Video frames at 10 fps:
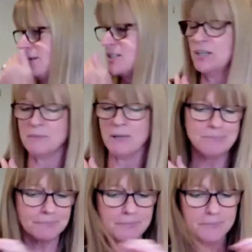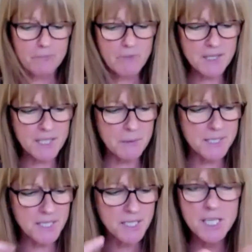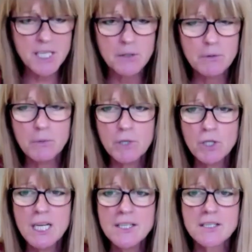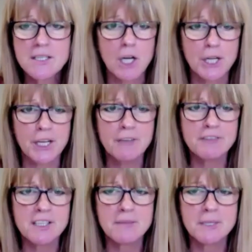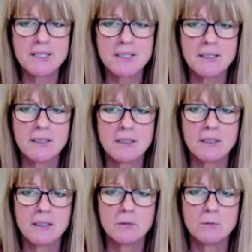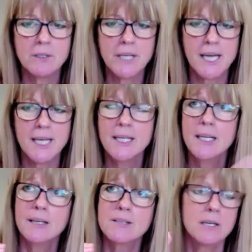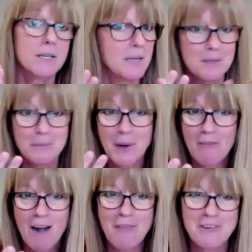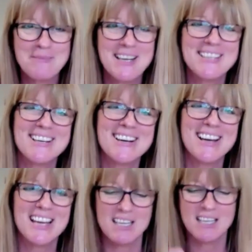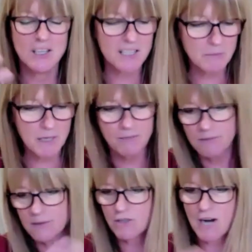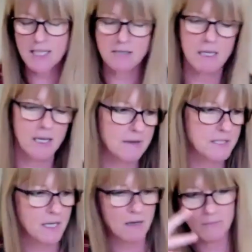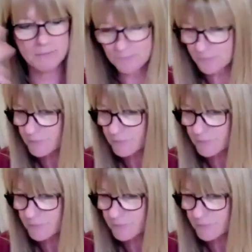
excuse me so he said that you know you need to start looking after them i said oh, okay so he went around through my diet he looked at my stress my lifestyle